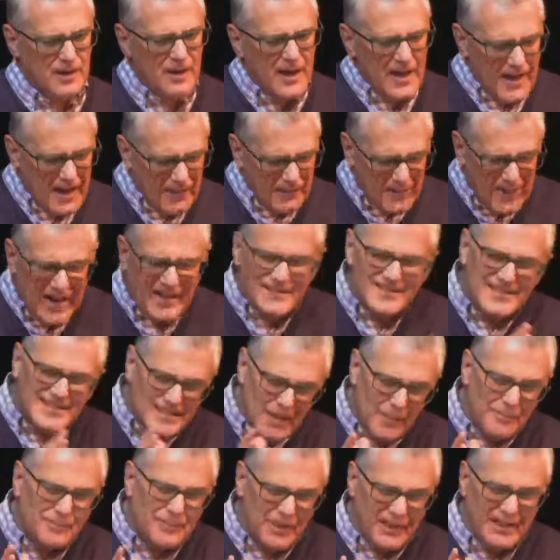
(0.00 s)
And that
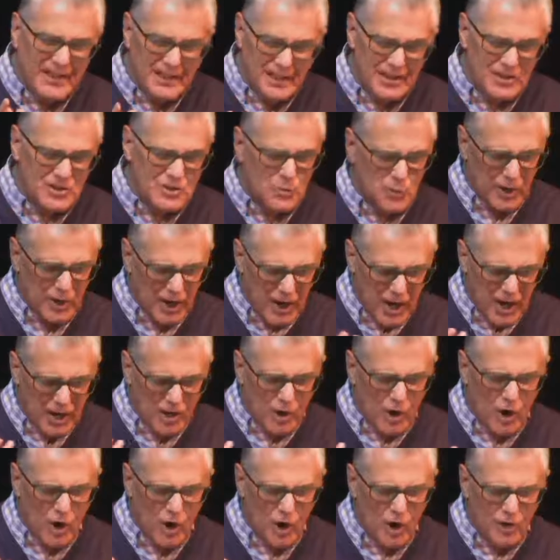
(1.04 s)
something is I
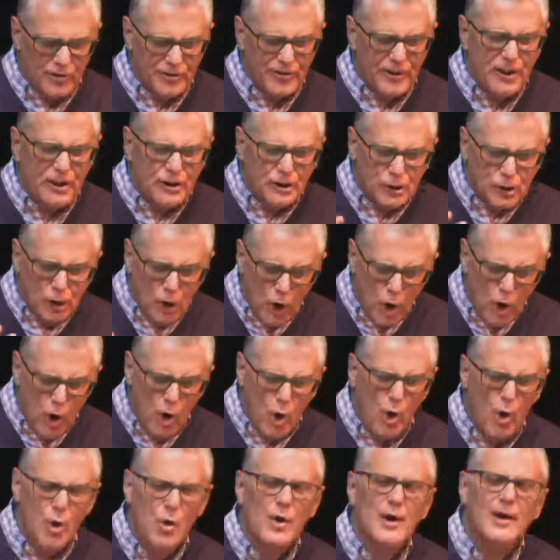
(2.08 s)
call the
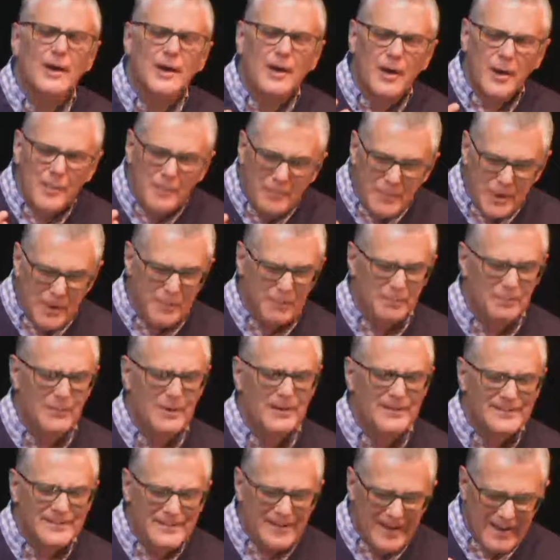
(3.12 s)
low
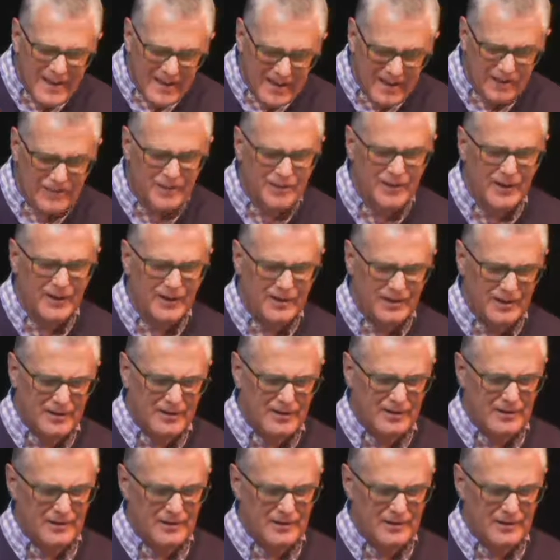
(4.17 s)
commitment ethic